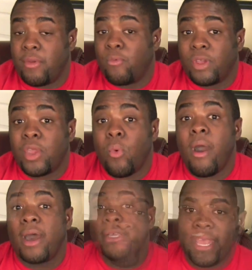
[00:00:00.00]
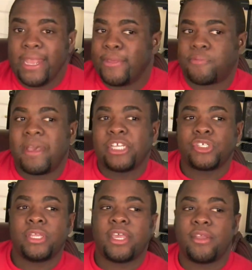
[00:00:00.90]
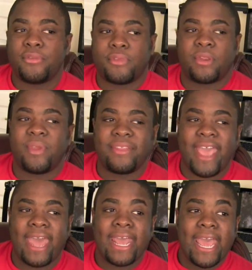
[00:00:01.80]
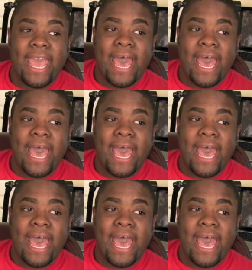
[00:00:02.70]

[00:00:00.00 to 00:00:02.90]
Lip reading: It really was, especially considering that